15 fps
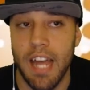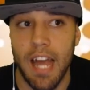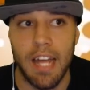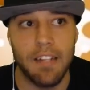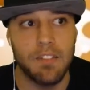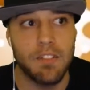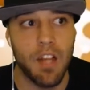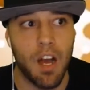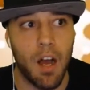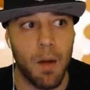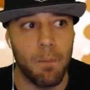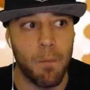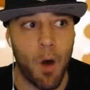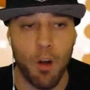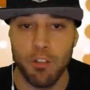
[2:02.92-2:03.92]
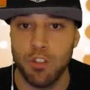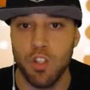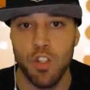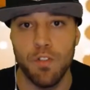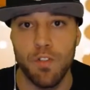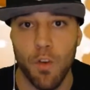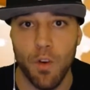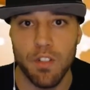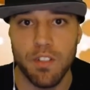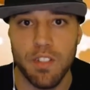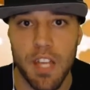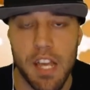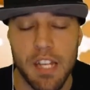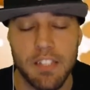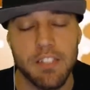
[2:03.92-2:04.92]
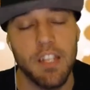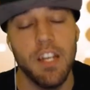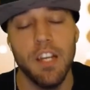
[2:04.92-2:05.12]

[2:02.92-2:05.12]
that on 246.